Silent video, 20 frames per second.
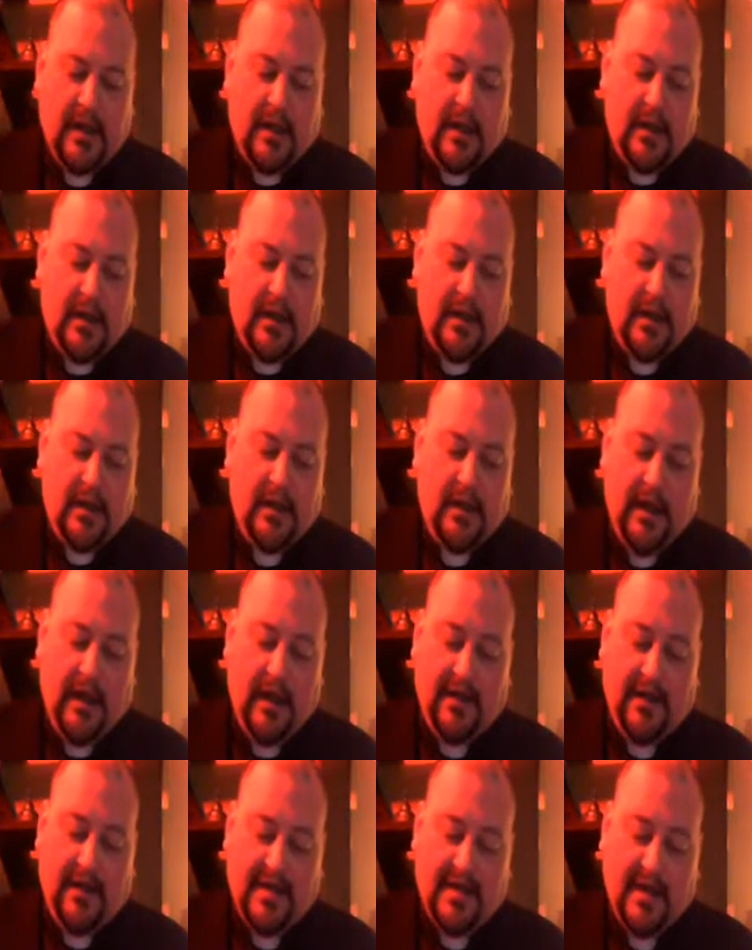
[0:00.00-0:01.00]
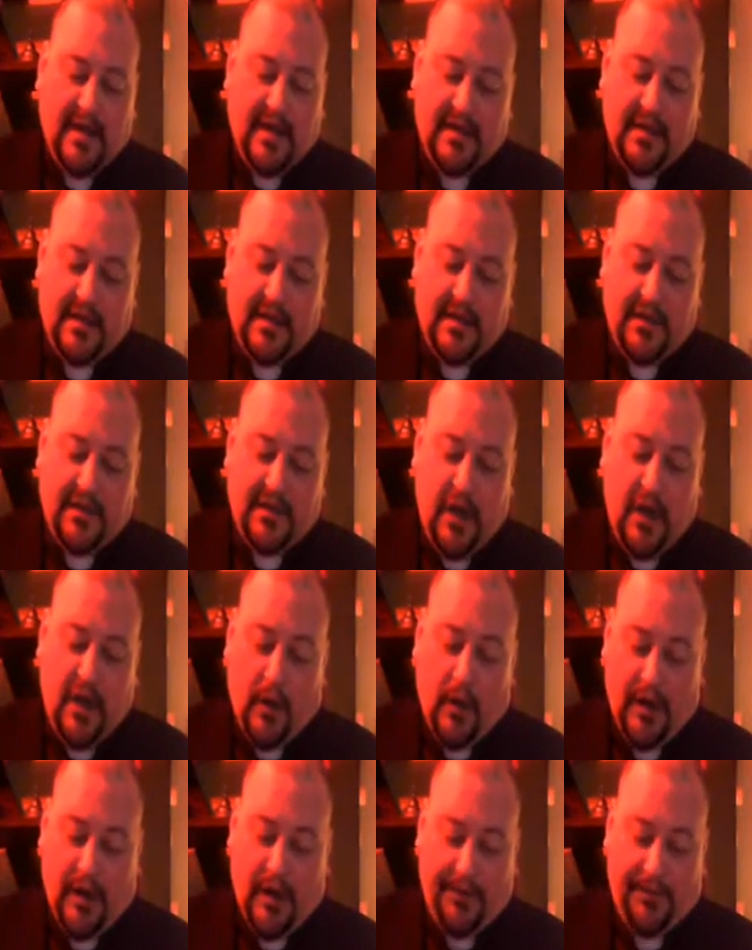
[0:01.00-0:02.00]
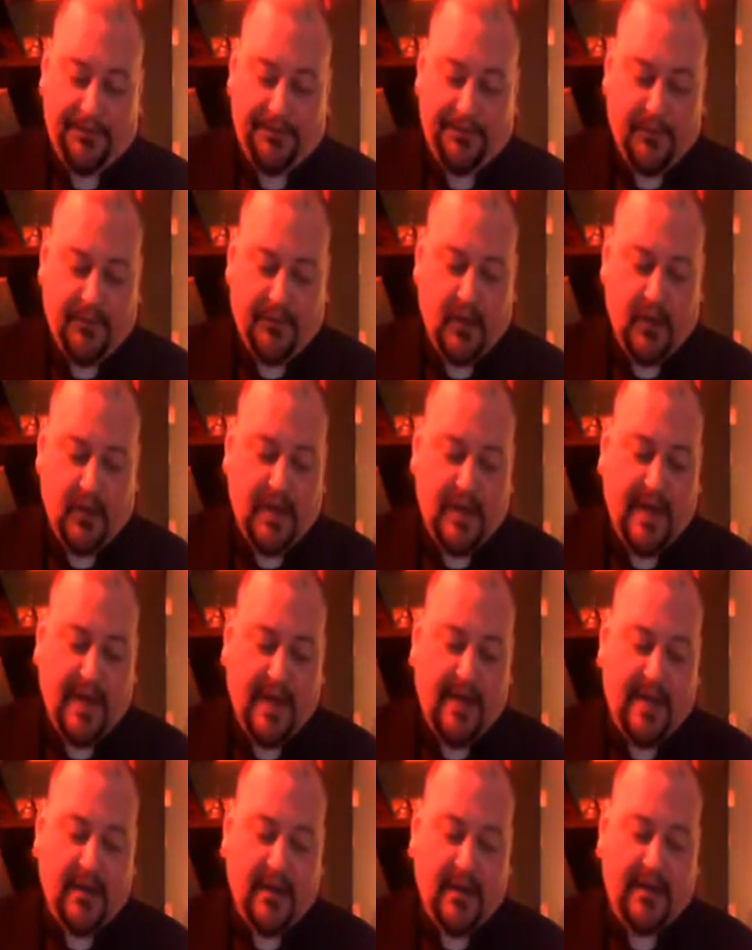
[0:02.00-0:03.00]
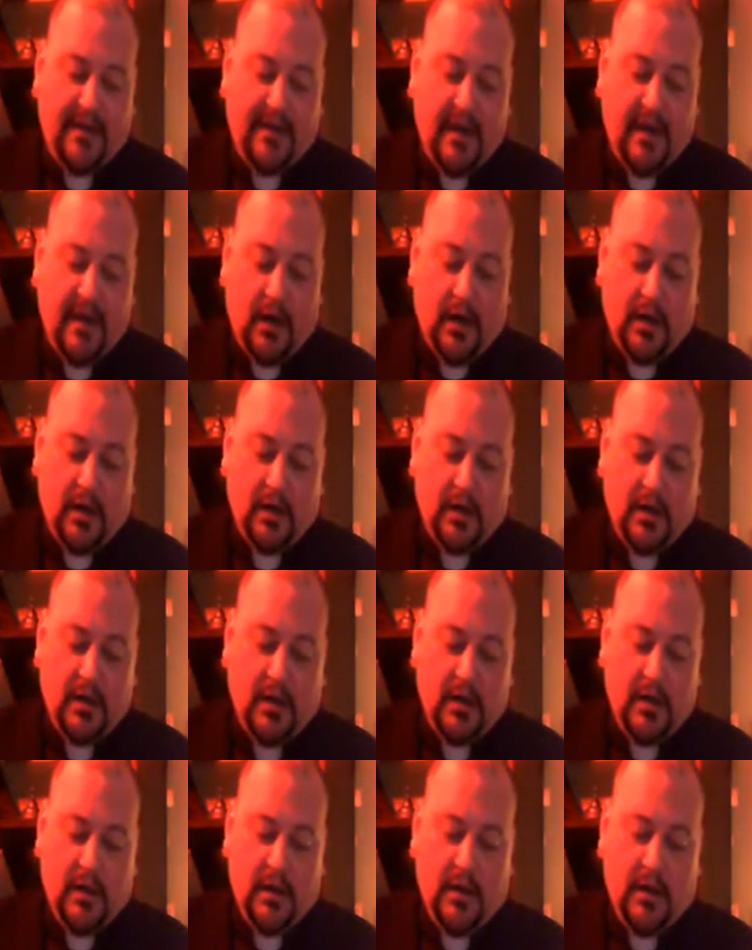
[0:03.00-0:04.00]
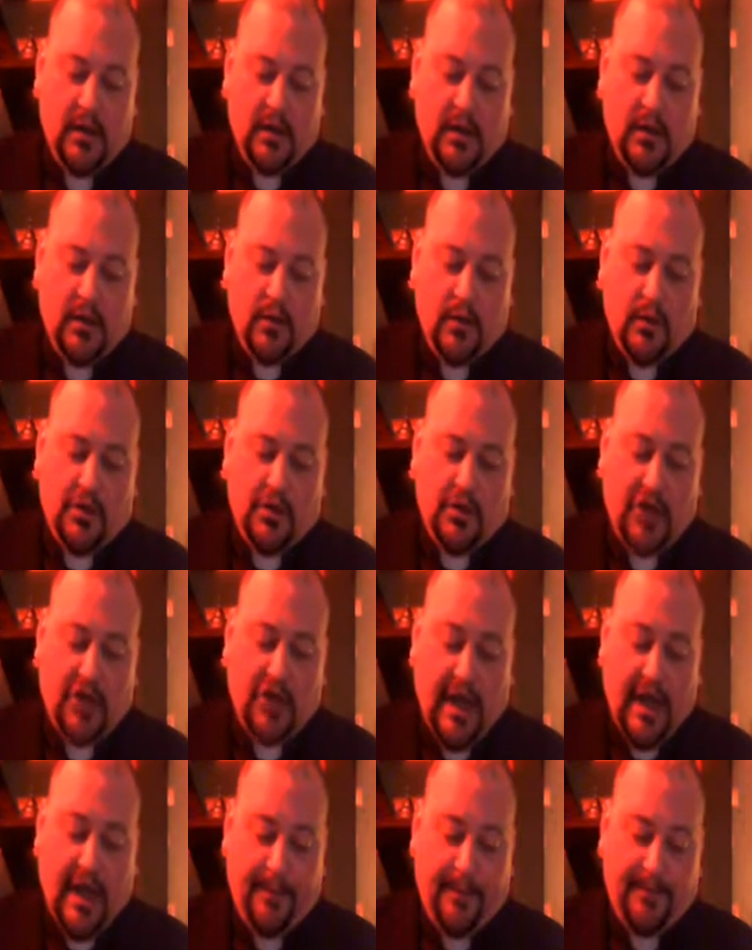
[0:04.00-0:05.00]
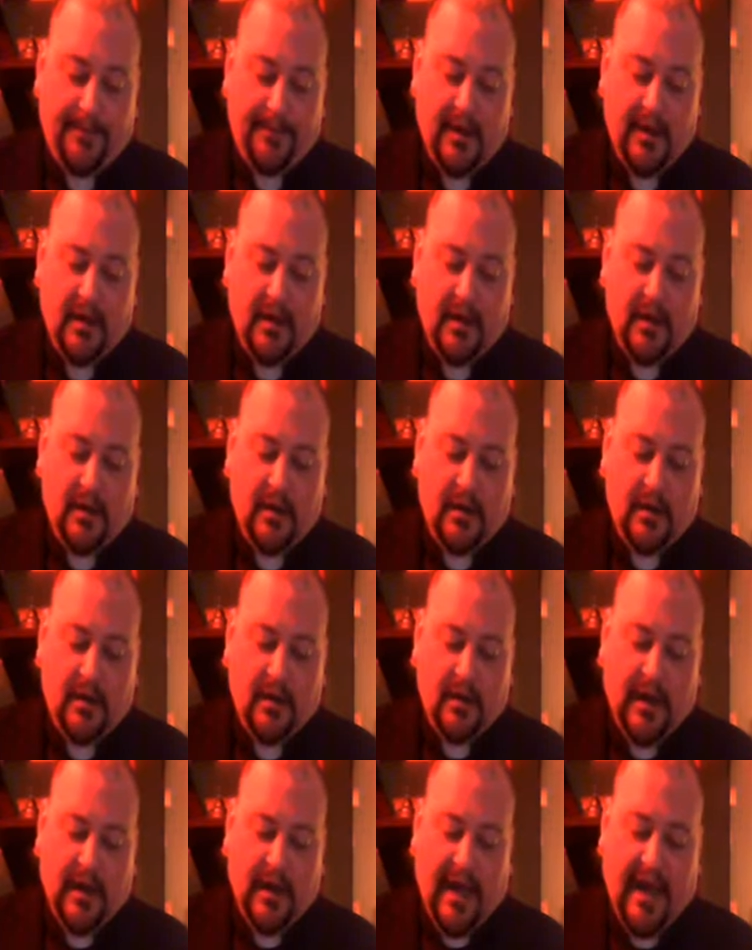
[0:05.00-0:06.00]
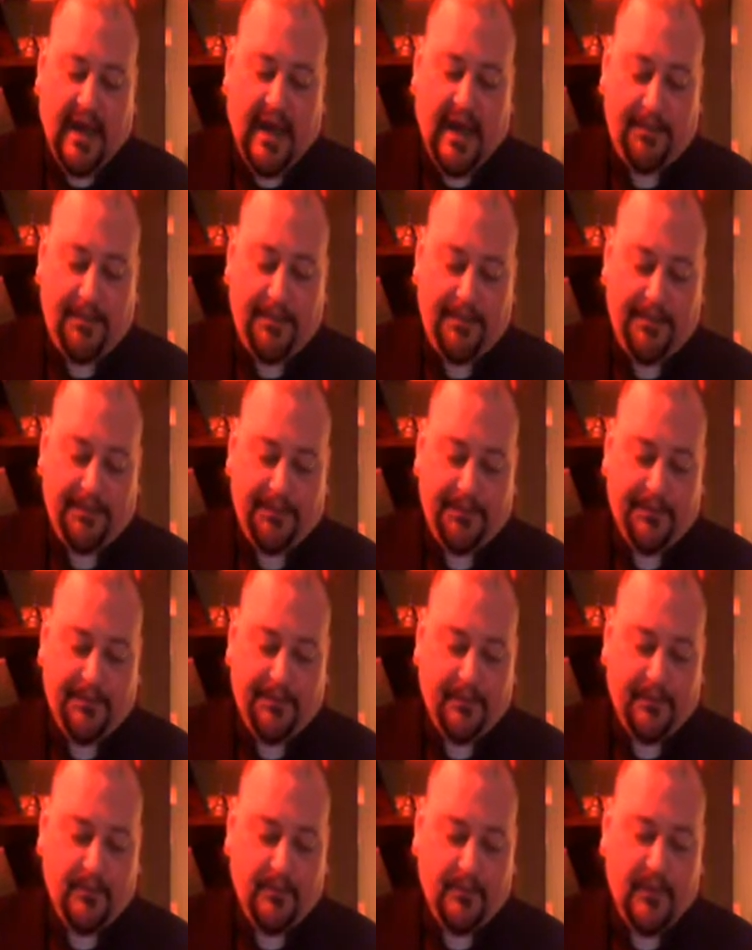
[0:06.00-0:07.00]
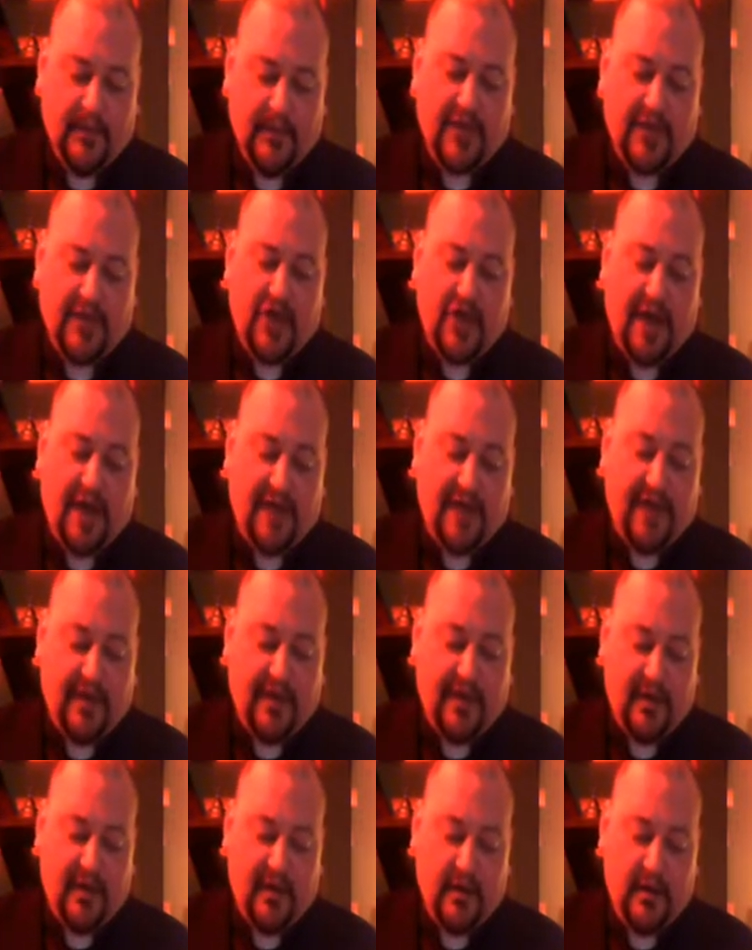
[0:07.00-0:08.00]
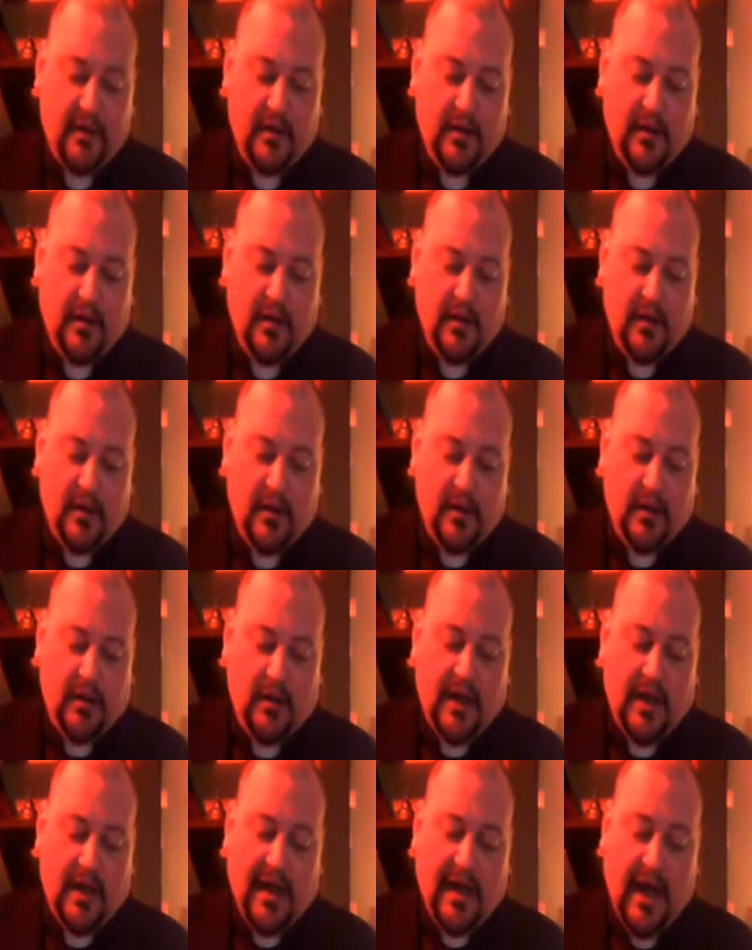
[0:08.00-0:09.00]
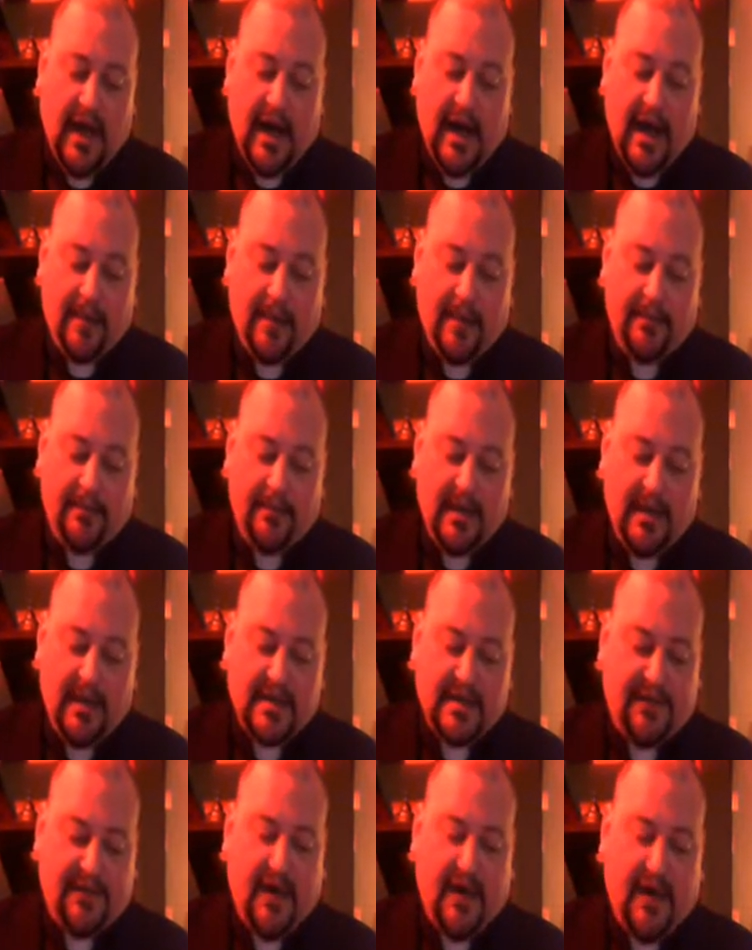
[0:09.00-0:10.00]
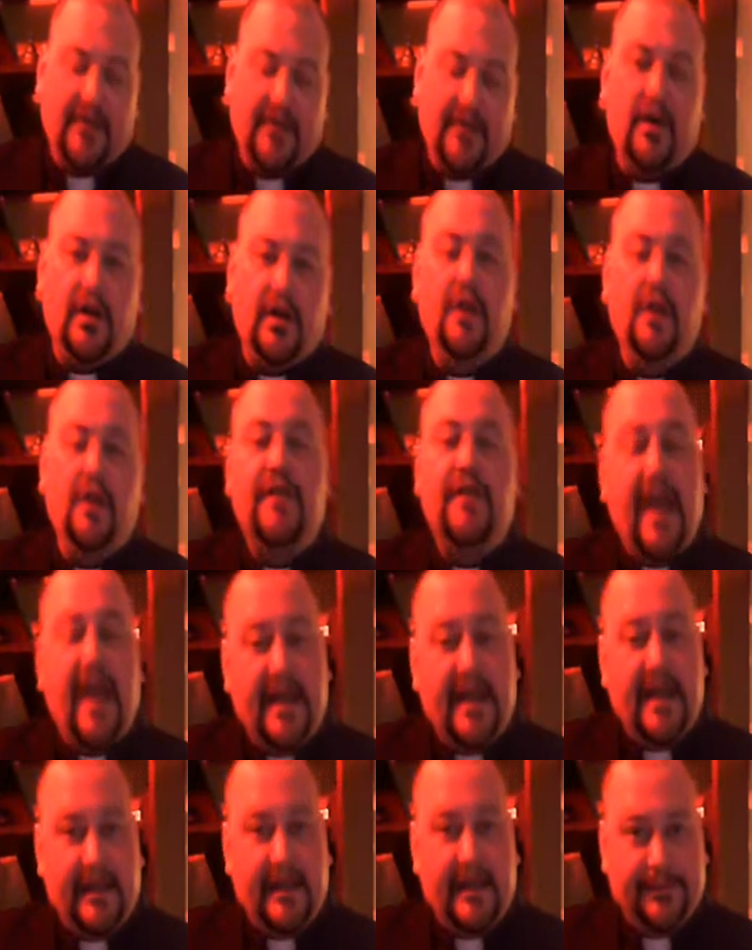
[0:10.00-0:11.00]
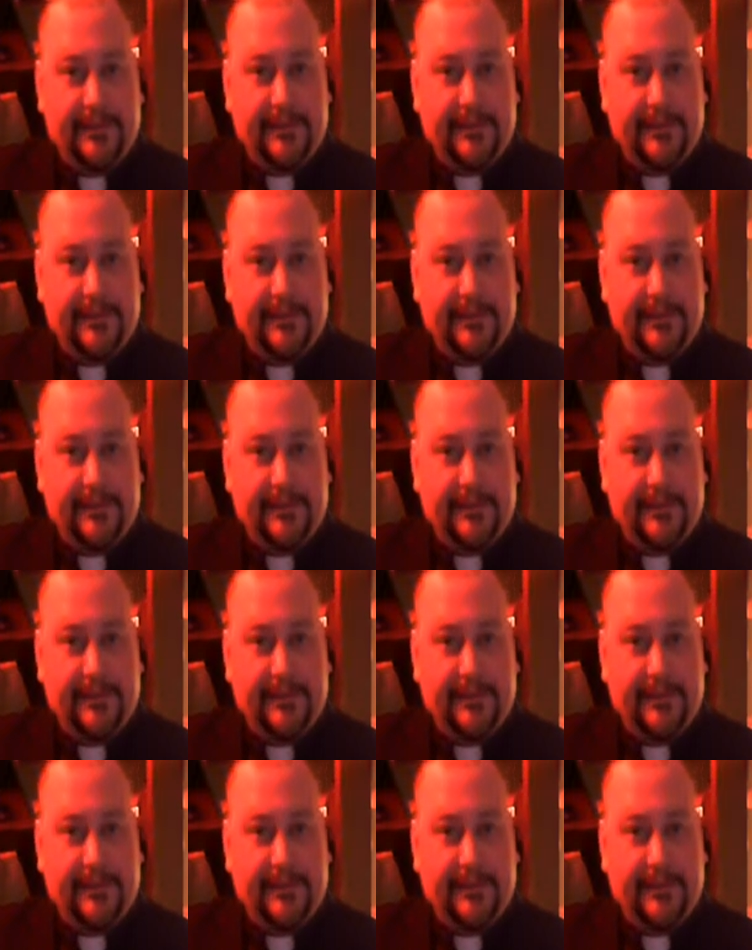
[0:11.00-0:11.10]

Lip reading: and the sons of Noah who came out of the ark were Shem, Ham, and Japheth. And Ham is the father of Canaan.